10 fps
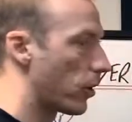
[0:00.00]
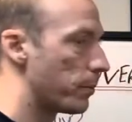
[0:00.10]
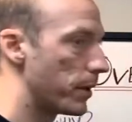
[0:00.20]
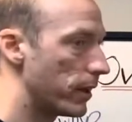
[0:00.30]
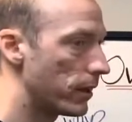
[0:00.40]

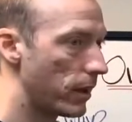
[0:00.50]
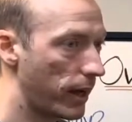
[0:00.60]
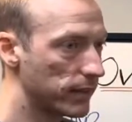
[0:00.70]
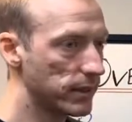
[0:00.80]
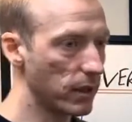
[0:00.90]
be,
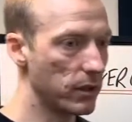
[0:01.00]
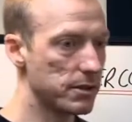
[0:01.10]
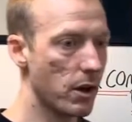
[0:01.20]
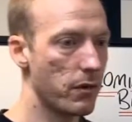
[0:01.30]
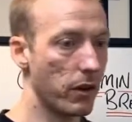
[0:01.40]
like I said, on the
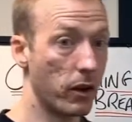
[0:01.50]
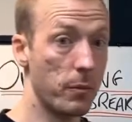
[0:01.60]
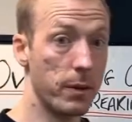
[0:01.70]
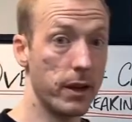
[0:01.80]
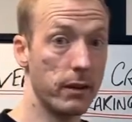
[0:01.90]
sofa. It could
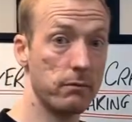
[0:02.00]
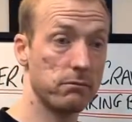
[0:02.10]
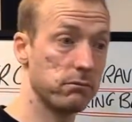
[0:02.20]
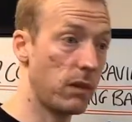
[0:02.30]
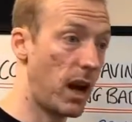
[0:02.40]
be
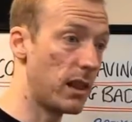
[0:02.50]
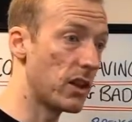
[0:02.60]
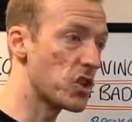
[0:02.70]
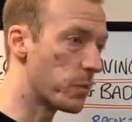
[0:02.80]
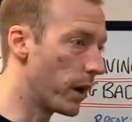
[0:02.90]
a
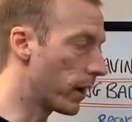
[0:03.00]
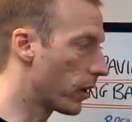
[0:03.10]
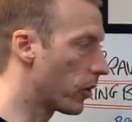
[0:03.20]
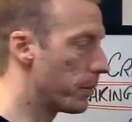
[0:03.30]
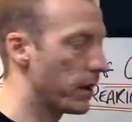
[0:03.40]
lunch break. It
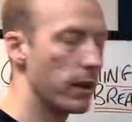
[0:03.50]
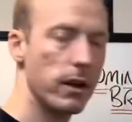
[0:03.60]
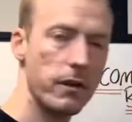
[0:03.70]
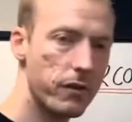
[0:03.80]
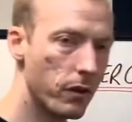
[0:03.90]
could be a
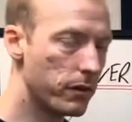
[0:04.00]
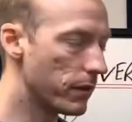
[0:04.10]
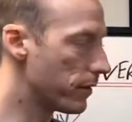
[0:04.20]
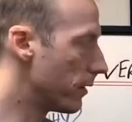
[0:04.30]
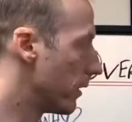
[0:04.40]
few
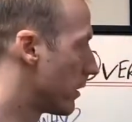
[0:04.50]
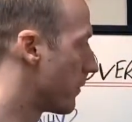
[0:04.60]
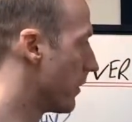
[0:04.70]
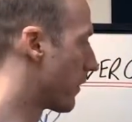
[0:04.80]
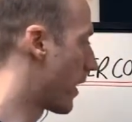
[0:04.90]
different
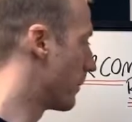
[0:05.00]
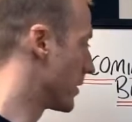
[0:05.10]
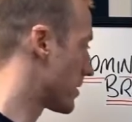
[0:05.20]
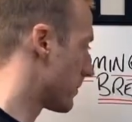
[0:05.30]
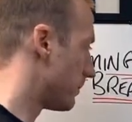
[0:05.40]

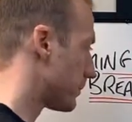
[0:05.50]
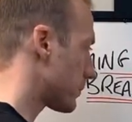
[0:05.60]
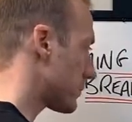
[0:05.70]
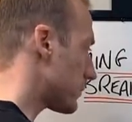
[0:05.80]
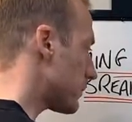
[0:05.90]
environments
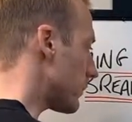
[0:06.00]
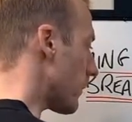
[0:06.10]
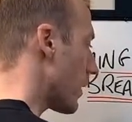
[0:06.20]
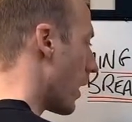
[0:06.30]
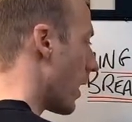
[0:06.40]

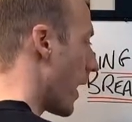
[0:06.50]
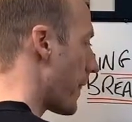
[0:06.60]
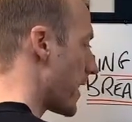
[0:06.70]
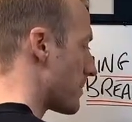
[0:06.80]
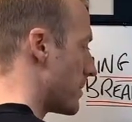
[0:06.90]
at
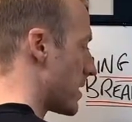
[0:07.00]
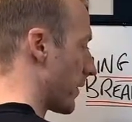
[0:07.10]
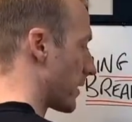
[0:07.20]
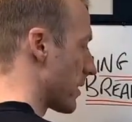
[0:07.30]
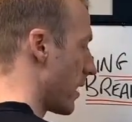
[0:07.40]
that
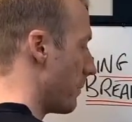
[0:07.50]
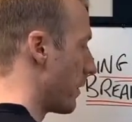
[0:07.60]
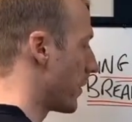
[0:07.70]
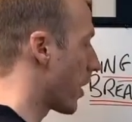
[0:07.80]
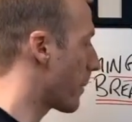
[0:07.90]
specific time. If
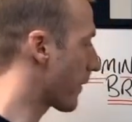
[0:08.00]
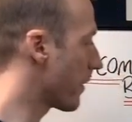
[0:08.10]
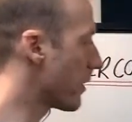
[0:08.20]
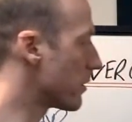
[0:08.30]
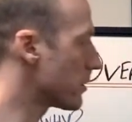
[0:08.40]
you go back
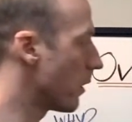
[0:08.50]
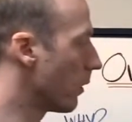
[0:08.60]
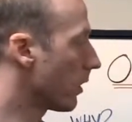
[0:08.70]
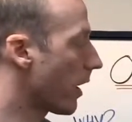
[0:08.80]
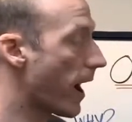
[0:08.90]
further as well,
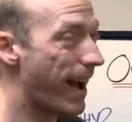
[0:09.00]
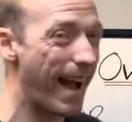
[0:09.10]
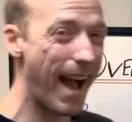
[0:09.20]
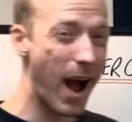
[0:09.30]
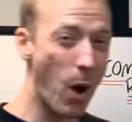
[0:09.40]
look at
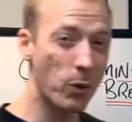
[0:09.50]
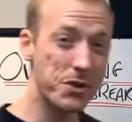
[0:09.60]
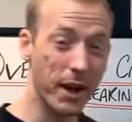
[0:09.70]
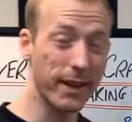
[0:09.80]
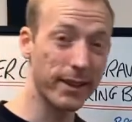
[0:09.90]
hours
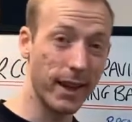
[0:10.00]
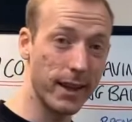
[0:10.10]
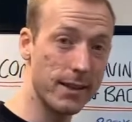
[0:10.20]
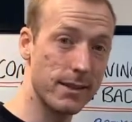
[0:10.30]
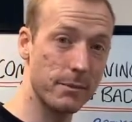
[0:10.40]
and
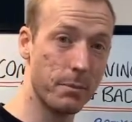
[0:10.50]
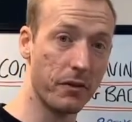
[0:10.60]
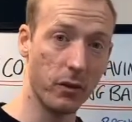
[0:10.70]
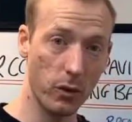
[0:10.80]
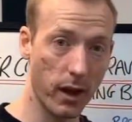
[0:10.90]
days
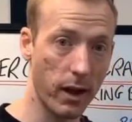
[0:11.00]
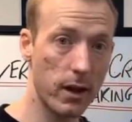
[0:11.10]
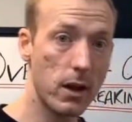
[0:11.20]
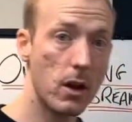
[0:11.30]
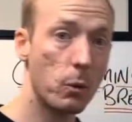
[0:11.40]
before that.
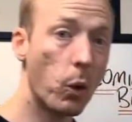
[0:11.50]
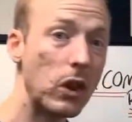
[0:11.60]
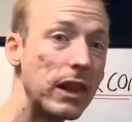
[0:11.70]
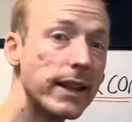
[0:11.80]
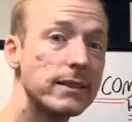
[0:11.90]
What
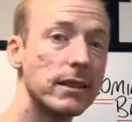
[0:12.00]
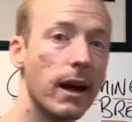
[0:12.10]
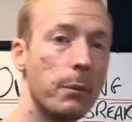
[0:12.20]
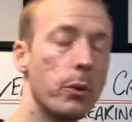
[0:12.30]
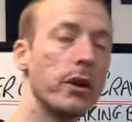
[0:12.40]
led to
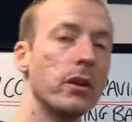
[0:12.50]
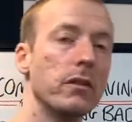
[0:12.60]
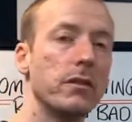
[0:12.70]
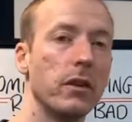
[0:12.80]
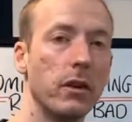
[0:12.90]
that point of
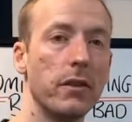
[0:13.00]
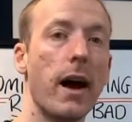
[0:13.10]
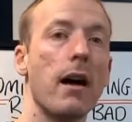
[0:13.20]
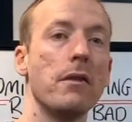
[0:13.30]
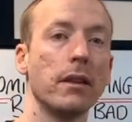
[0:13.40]
having